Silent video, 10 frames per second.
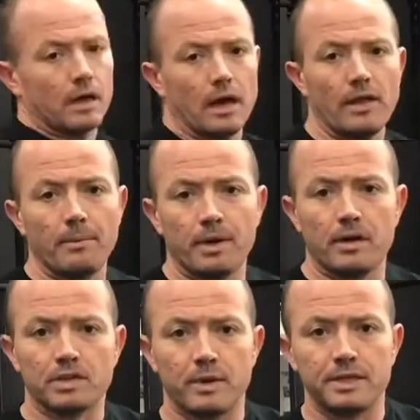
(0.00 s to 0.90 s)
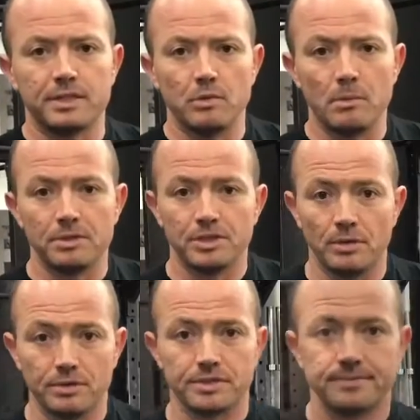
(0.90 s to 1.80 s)
And that would be a nice way to warm up the
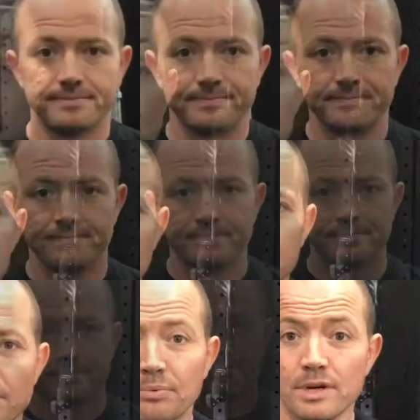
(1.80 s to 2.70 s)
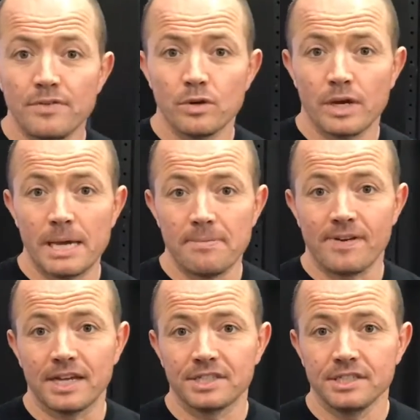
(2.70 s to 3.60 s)
shoulders. So to improve your hip
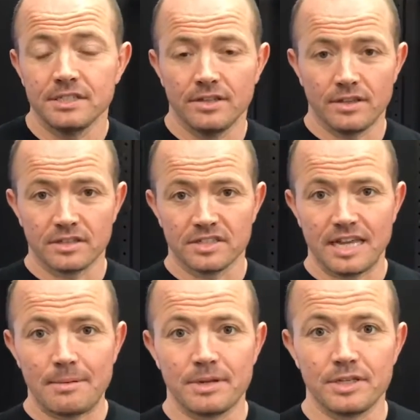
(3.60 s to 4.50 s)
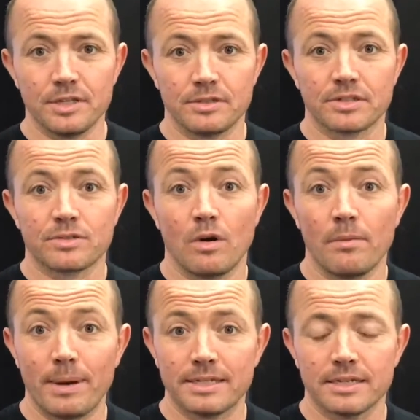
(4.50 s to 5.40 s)
flexion and thus enabling you to
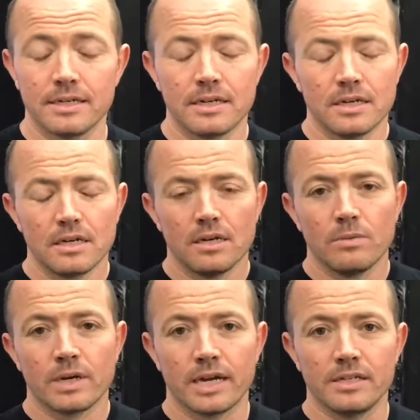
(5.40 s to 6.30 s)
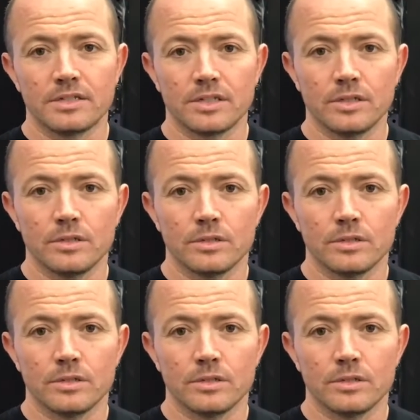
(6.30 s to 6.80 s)
squat better, we're going to